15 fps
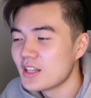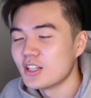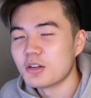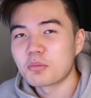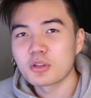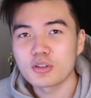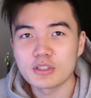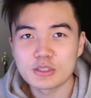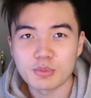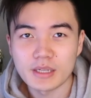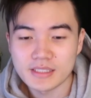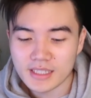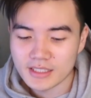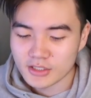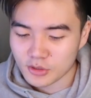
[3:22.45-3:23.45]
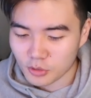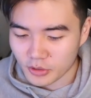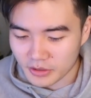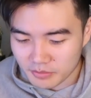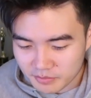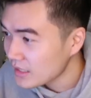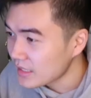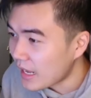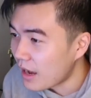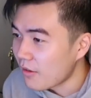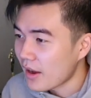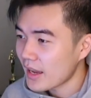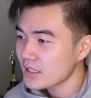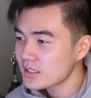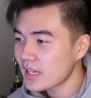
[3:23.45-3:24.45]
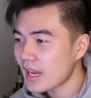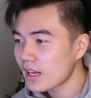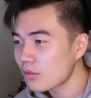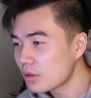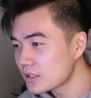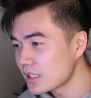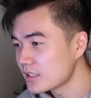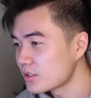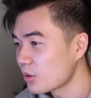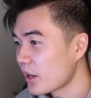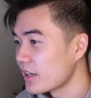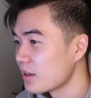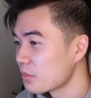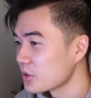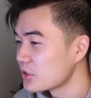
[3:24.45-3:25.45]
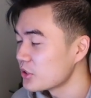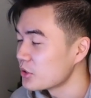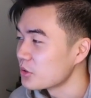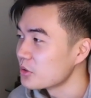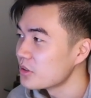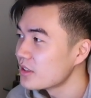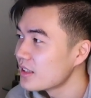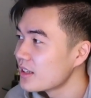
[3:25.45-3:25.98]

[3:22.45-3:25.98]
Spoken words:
Number three is West Side Story. Now, I actually had a West Side Story at number two